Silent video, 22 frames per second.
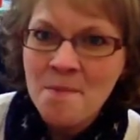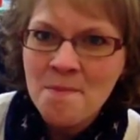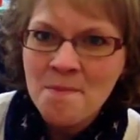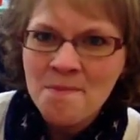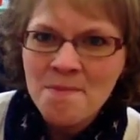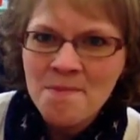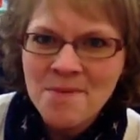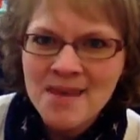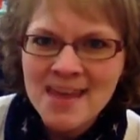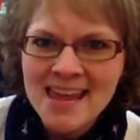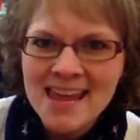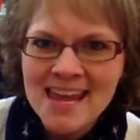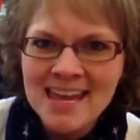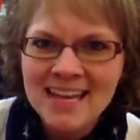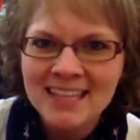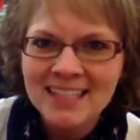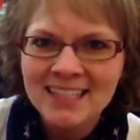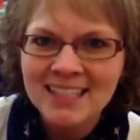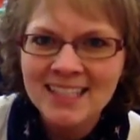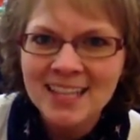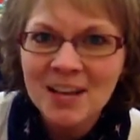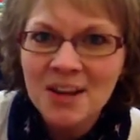Me
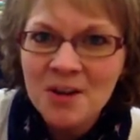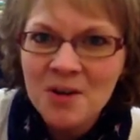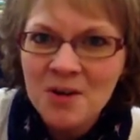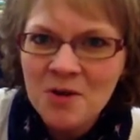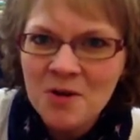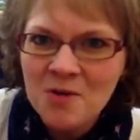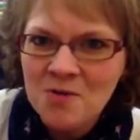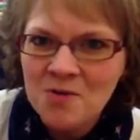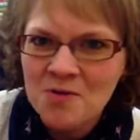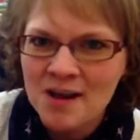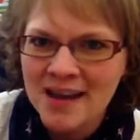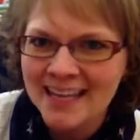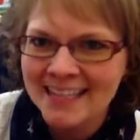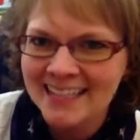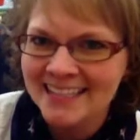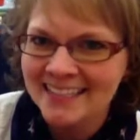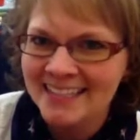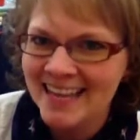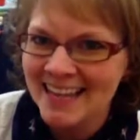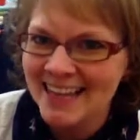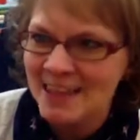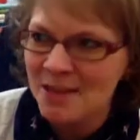too,
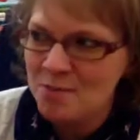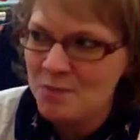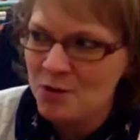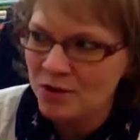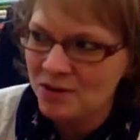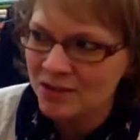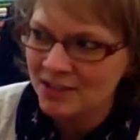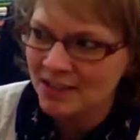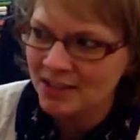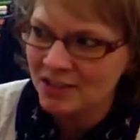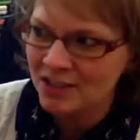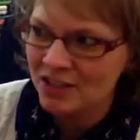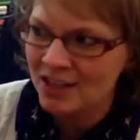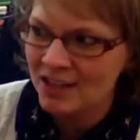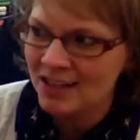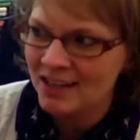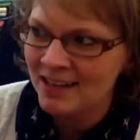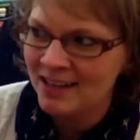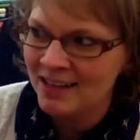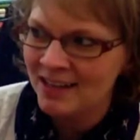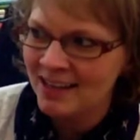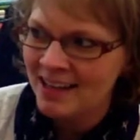said the
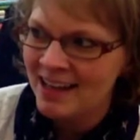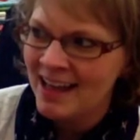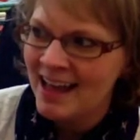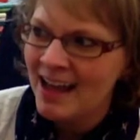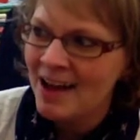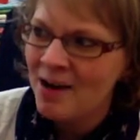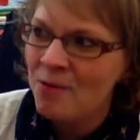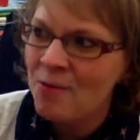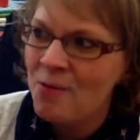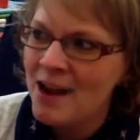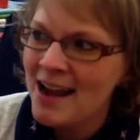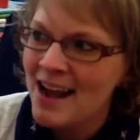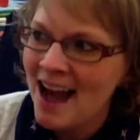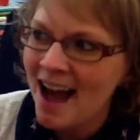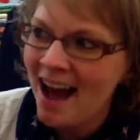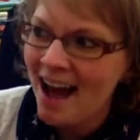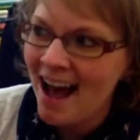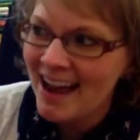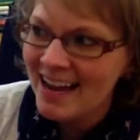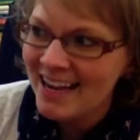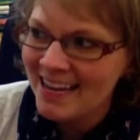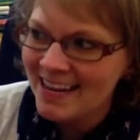musician. When
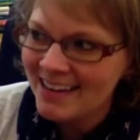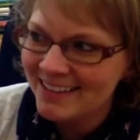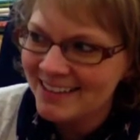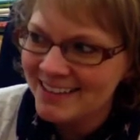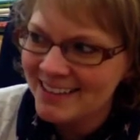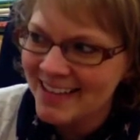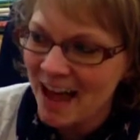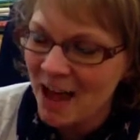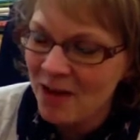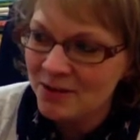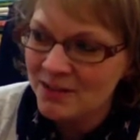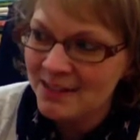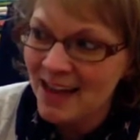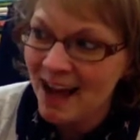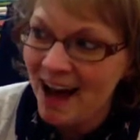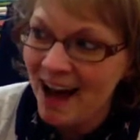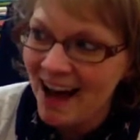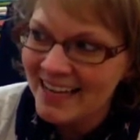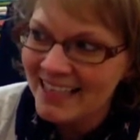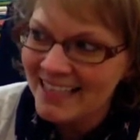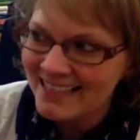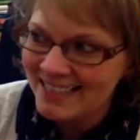I hear sounds,
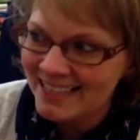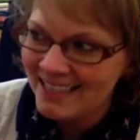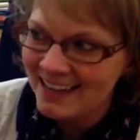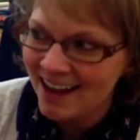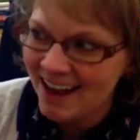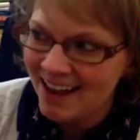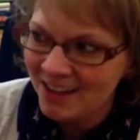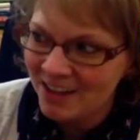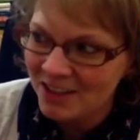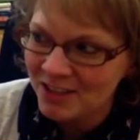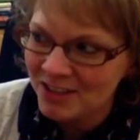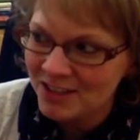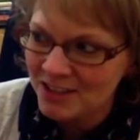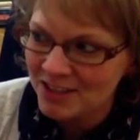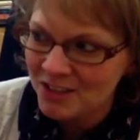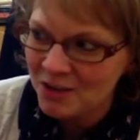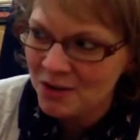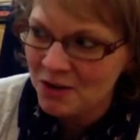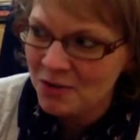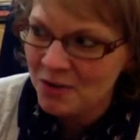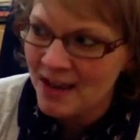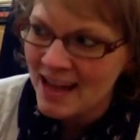I see colors
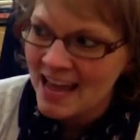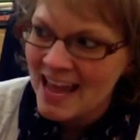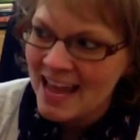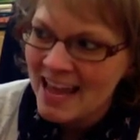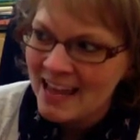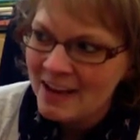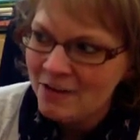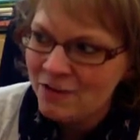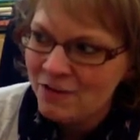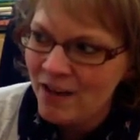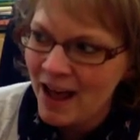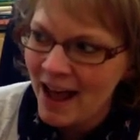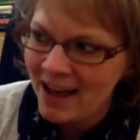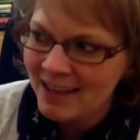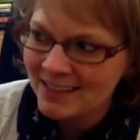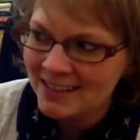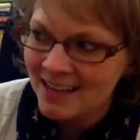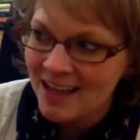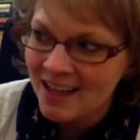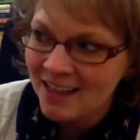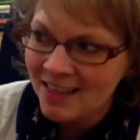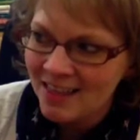too. In
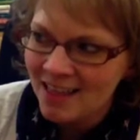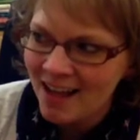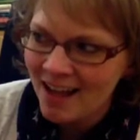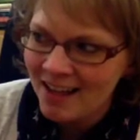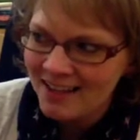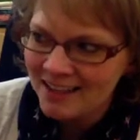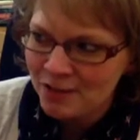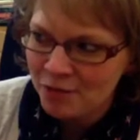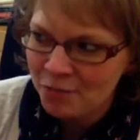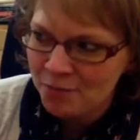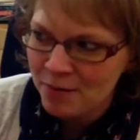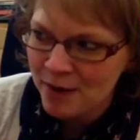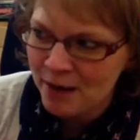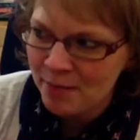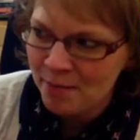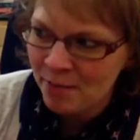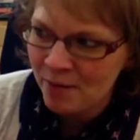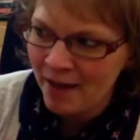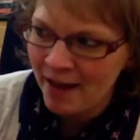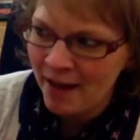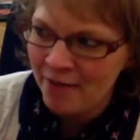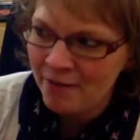fact, lots of
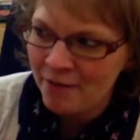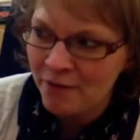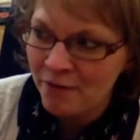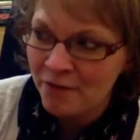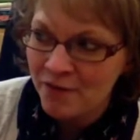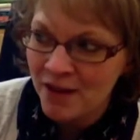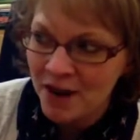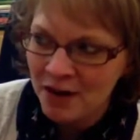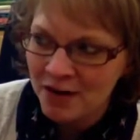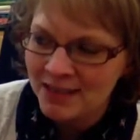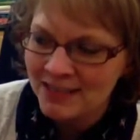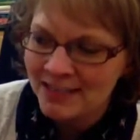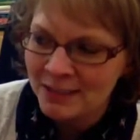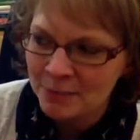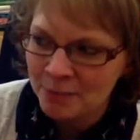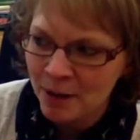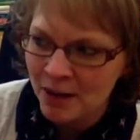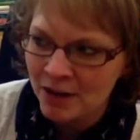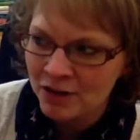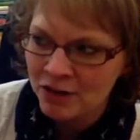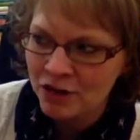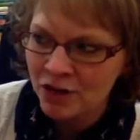people have a very
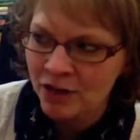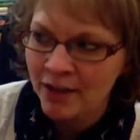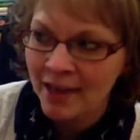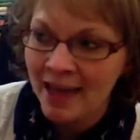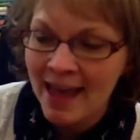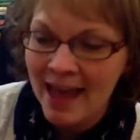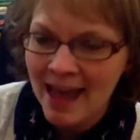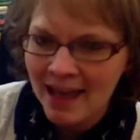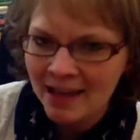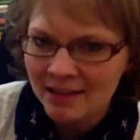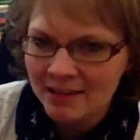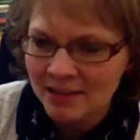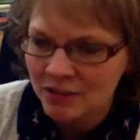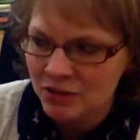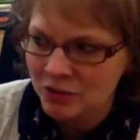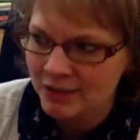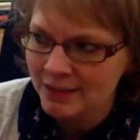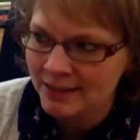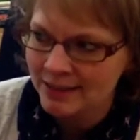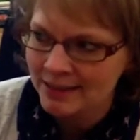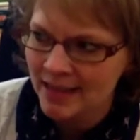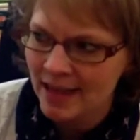special
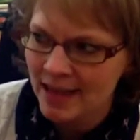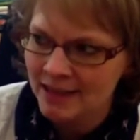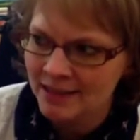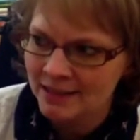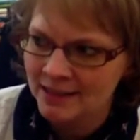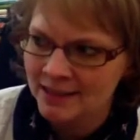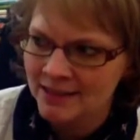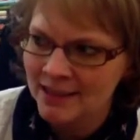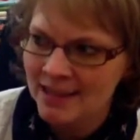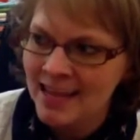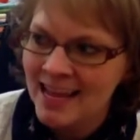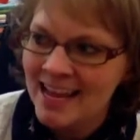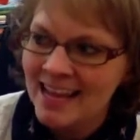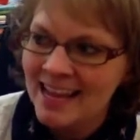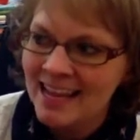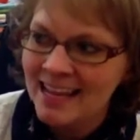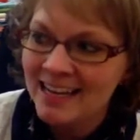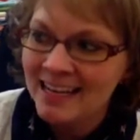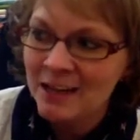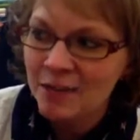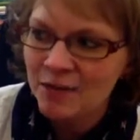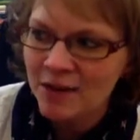extra sense.
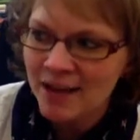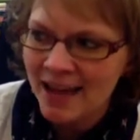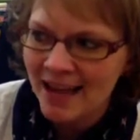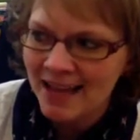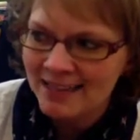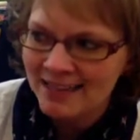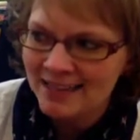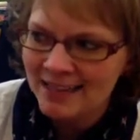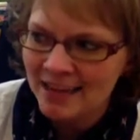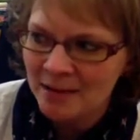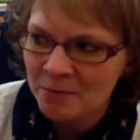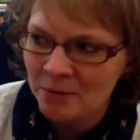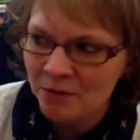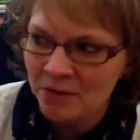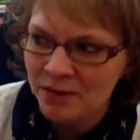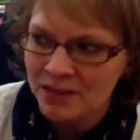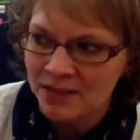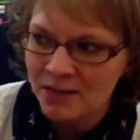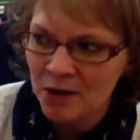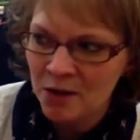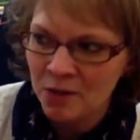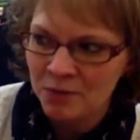It even has a name of
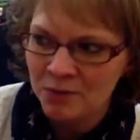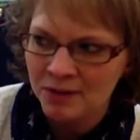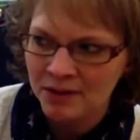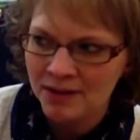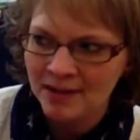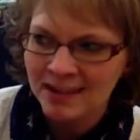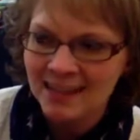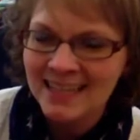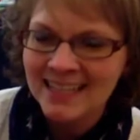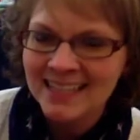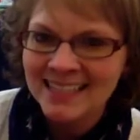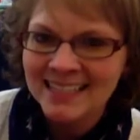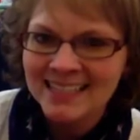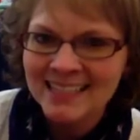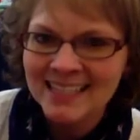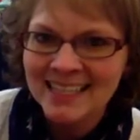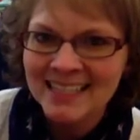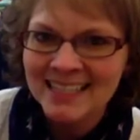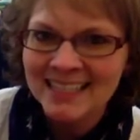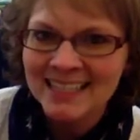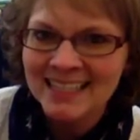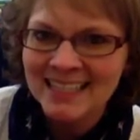its own
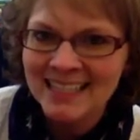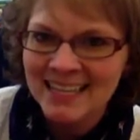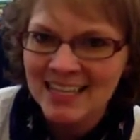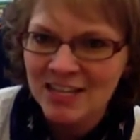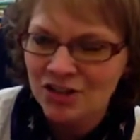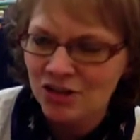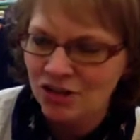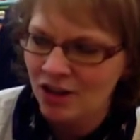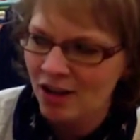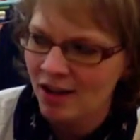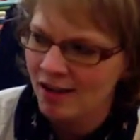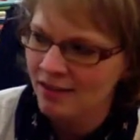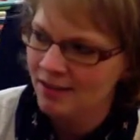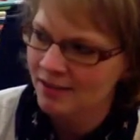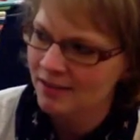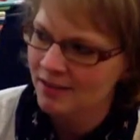synesthesia.